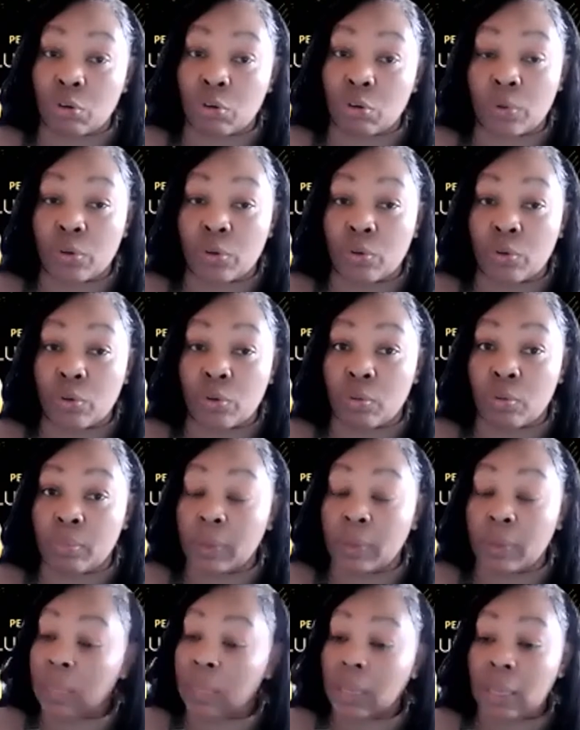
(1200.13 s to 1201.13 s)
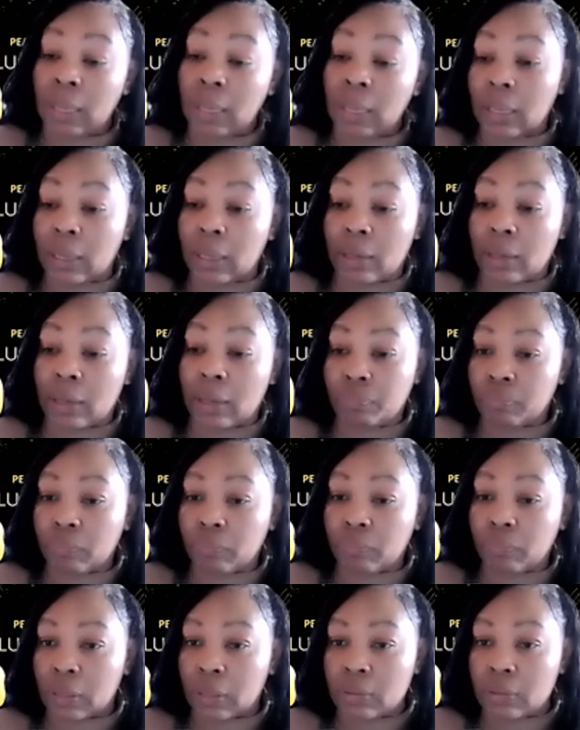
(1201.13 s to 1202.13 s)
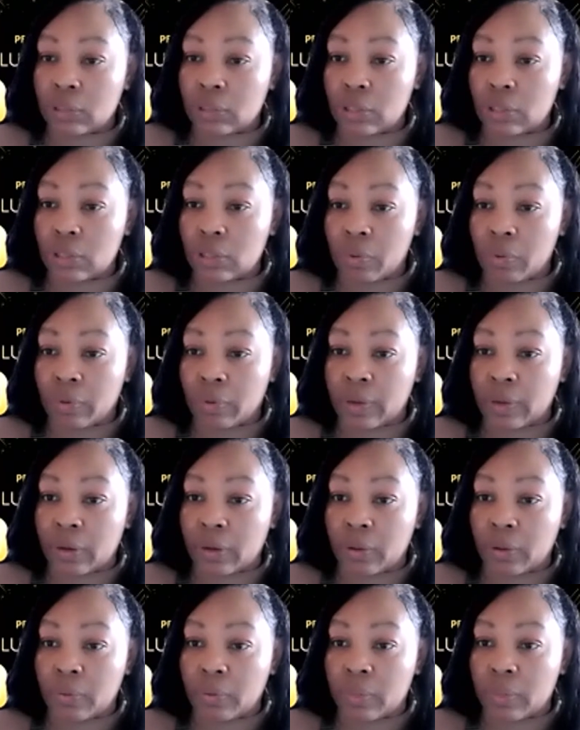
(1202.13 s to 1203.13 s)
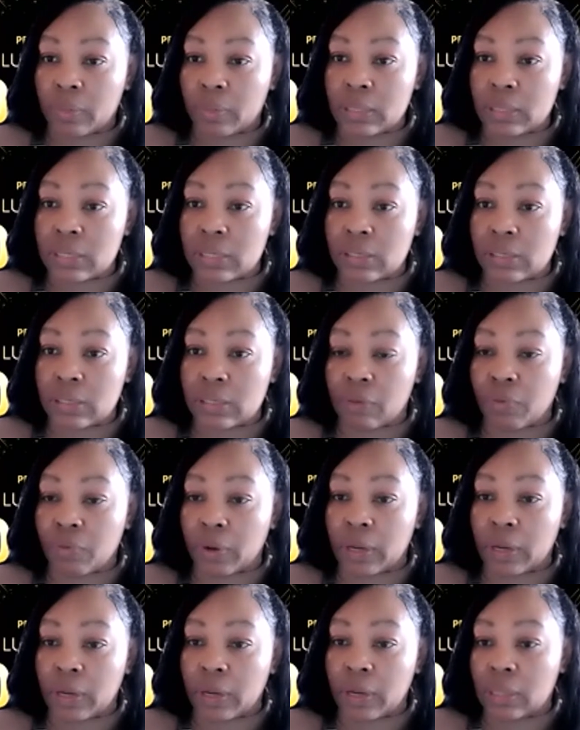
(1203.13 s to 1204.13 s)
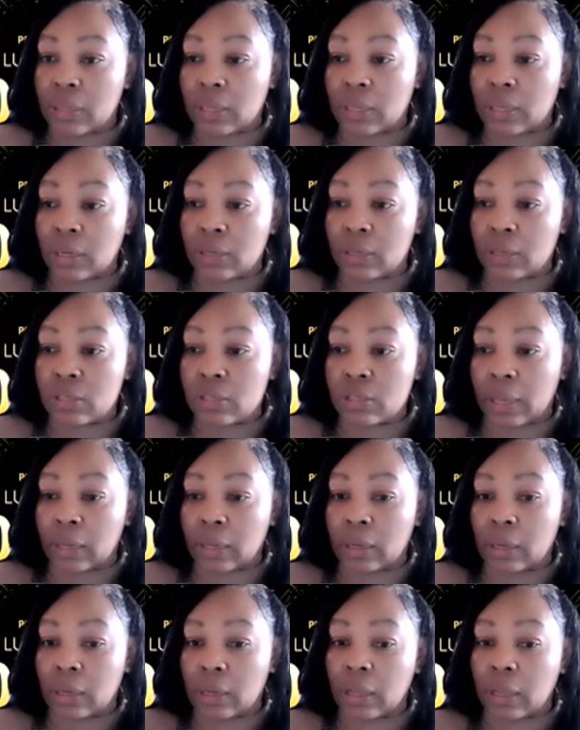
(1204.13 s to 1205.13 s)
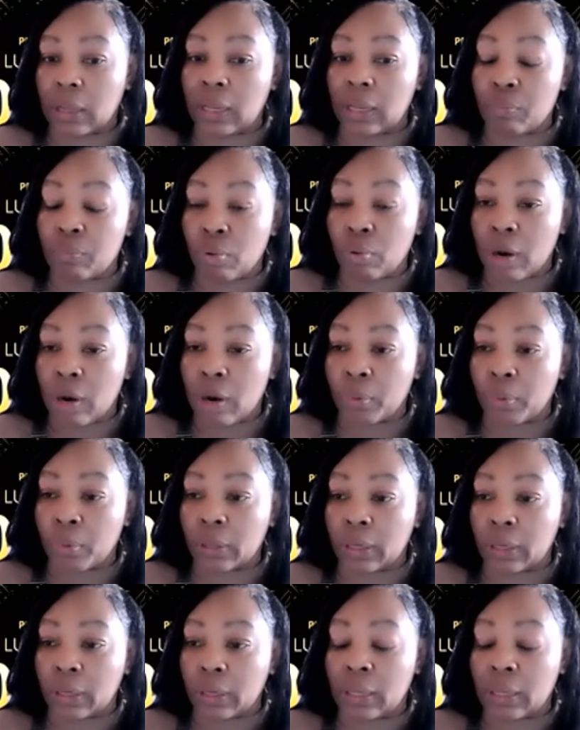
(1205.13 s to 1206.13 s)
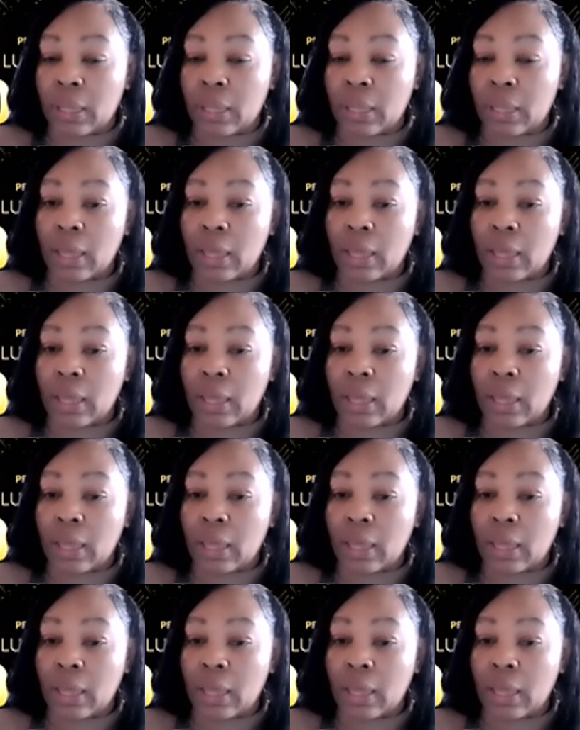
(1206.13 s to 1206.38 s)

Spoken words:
room, and to no avail. They didn't give her anything to like clean properly.